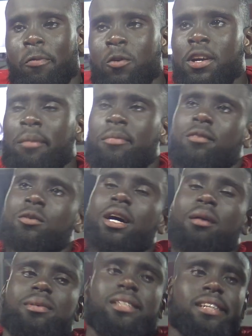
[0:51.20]
we coming we
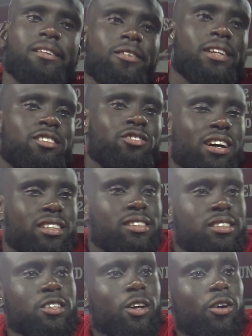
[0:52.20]
coming in really trying
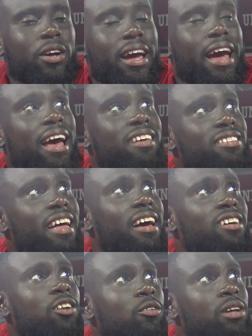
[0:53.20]
to you know enhance
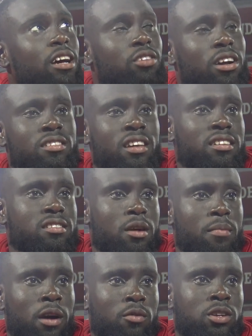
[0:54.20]
that. You know, we're not trying to take a
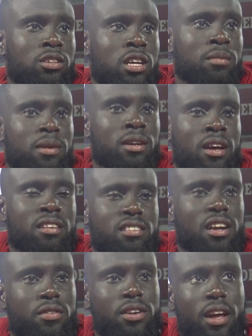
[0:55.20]
step back. We keep
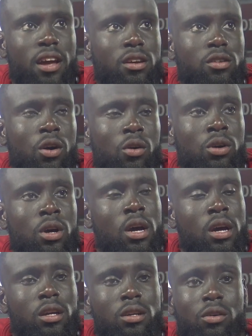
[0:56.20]
enhancing every day. You know,
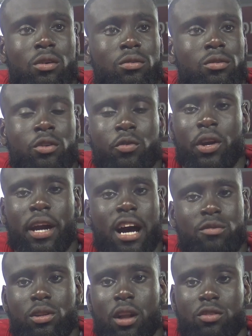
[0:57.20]
you know, three
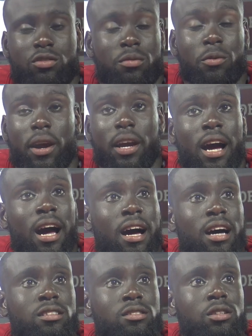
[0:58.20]
guys we lost some great
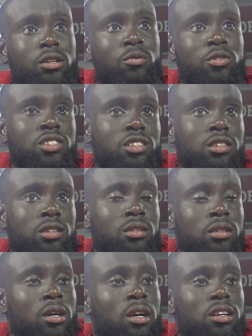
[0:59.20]
guys. You know, we just
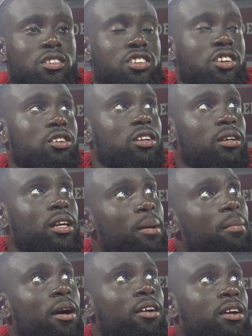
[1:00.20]
gonna continue to
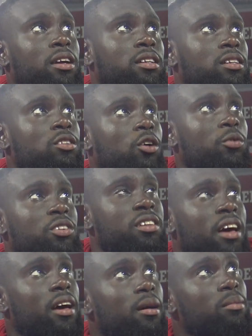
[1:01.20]
get better and you know reach
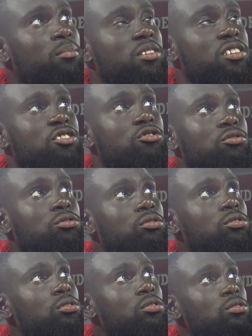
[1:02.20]
that potential.
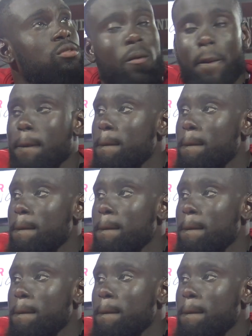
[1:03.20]
Yeah,